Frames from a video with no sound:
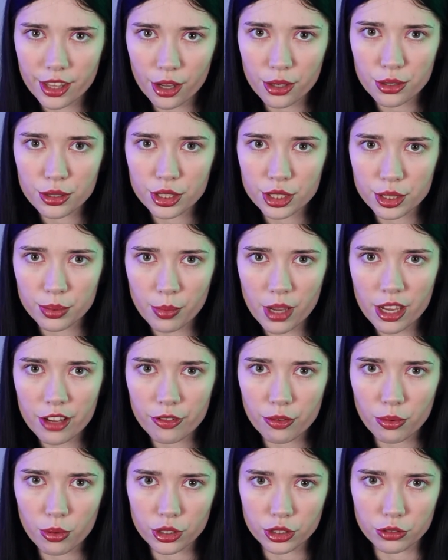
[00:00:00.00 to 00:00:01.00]
though
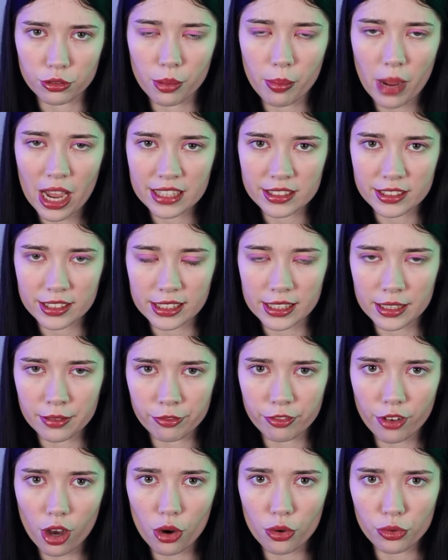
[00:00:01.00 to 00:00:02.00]
Smith was romantically
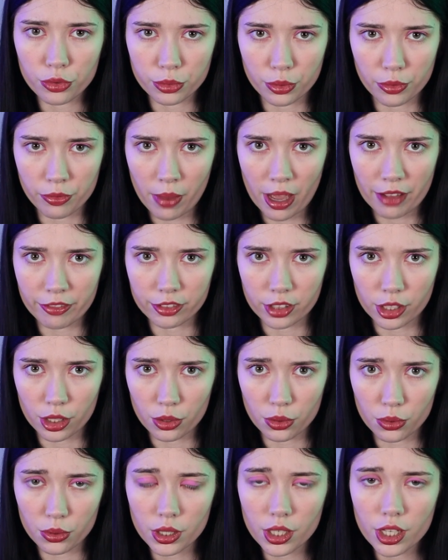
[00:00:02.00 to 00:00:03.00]
involved with
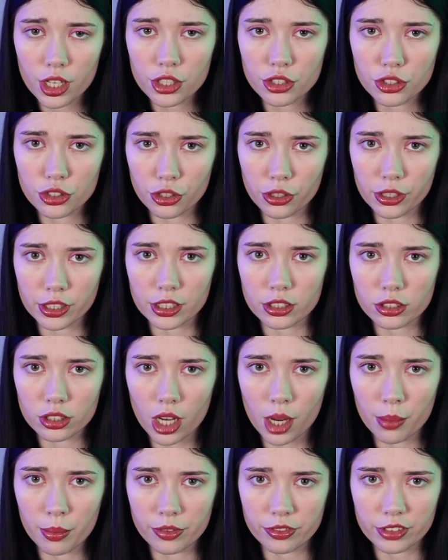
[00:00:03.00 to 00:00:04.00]
Matthew during the
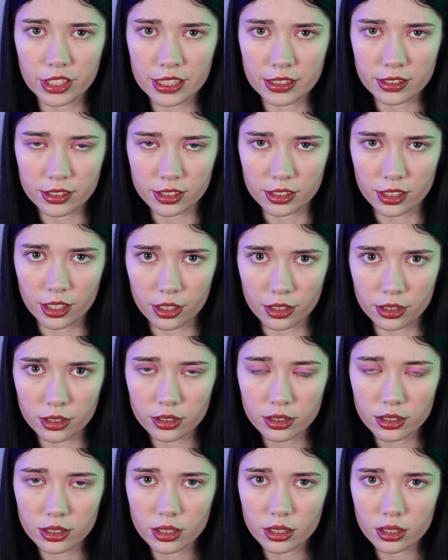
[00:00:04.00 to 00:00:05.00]
time of the
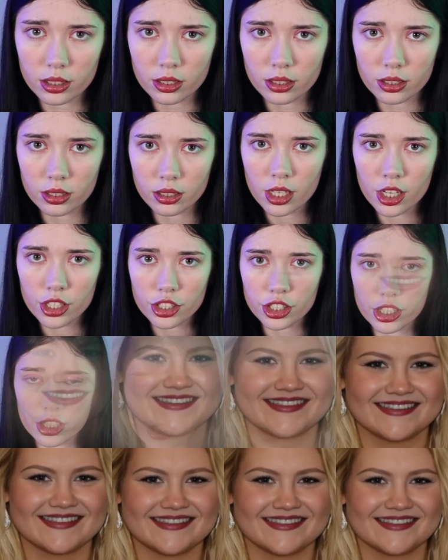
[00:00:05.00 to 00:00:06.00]
incident, she
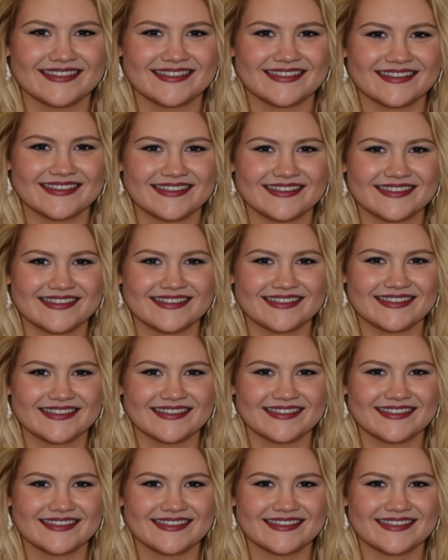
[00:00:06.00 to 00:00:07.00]
had only just
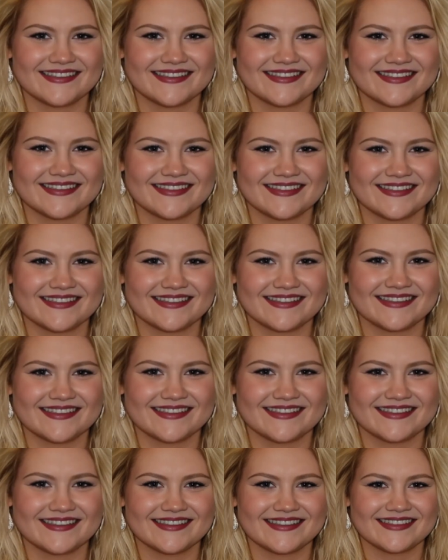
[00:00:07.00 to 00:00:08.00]
recently broke up
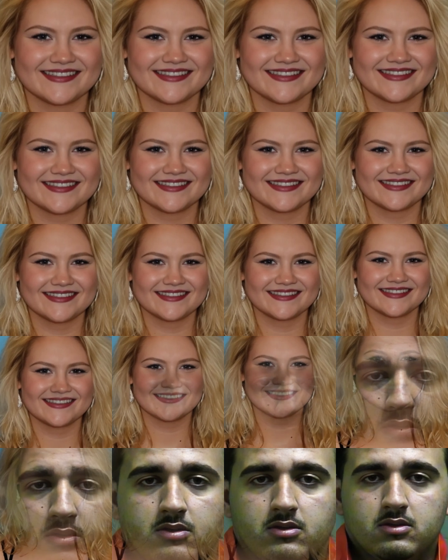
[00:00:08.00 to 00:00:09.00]
with Hamid.
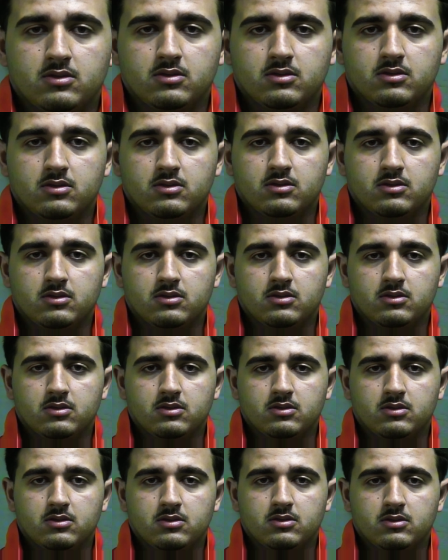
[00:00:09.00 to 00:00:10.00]
And
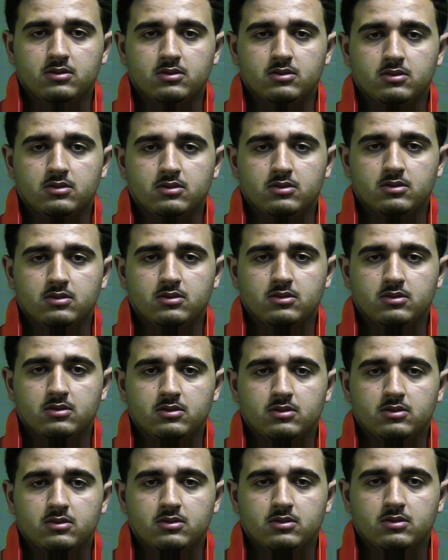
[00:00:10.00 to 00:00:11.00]
this obviously
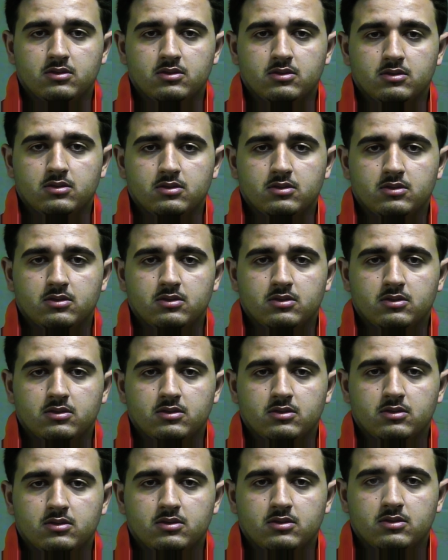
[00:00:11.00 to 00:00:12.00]
added fuel to the
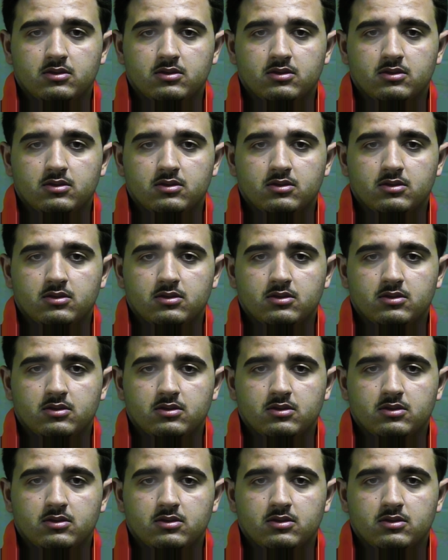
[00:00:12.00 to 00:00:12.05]
fire